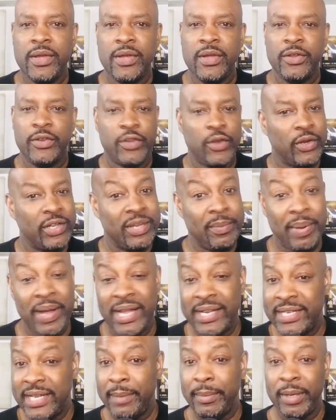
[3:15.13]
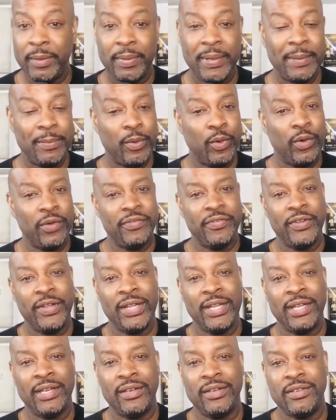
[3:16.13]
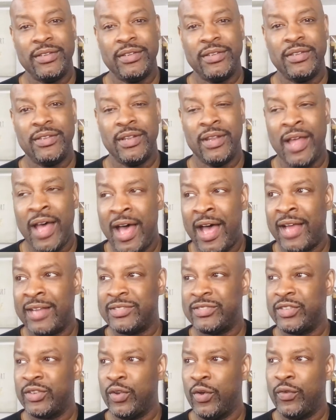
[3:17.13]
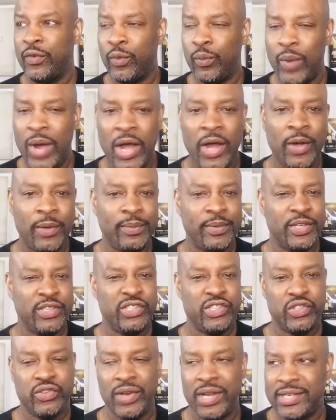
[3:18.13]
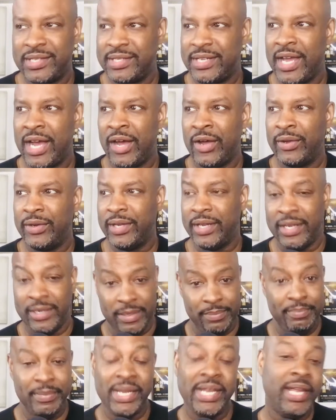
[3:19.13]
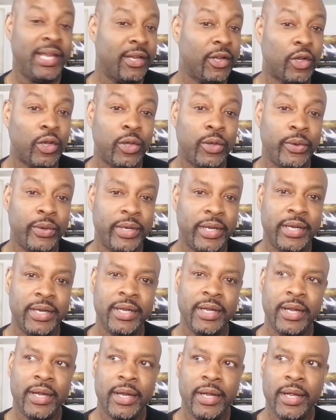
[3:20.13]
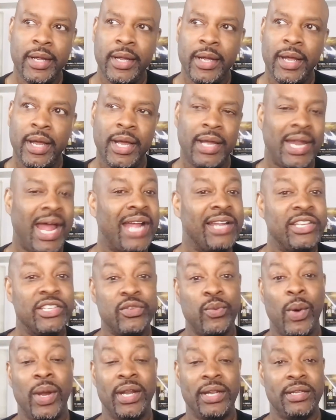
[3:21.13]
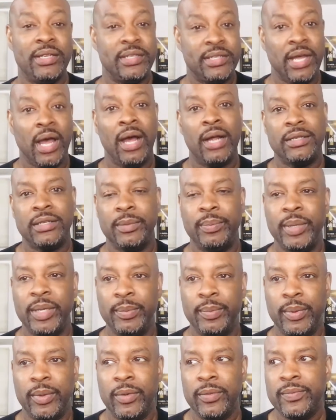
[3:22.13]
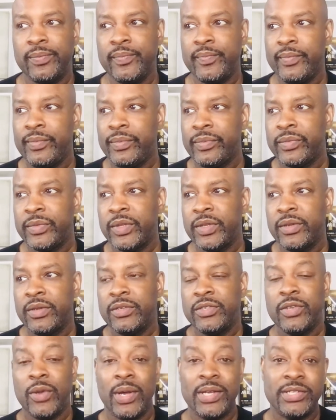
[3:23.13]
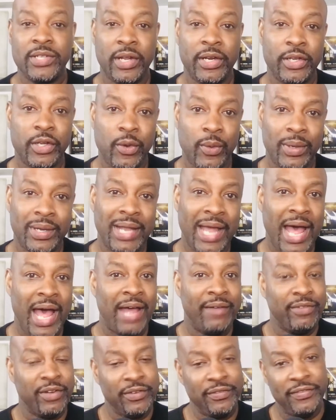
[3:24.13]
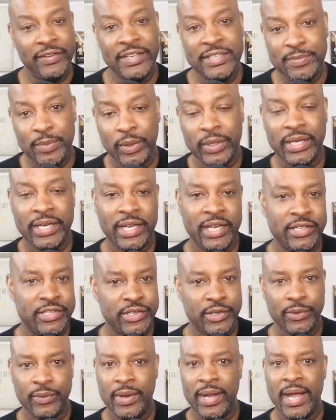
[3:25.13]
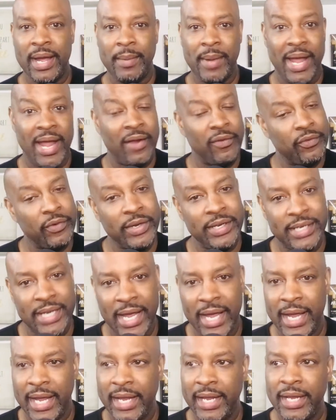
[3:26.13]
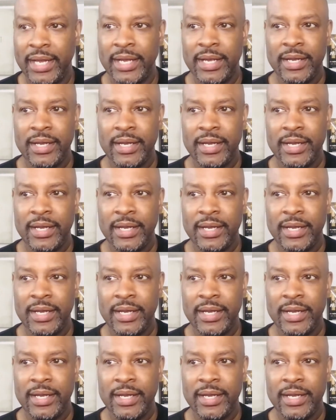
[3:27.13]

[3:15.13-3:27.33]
During the pandemic, people were feeling lost and overwhelmed and stressed out, me included. And I just wanted to talk to people. So I started going live on Facebook and Instagram every day,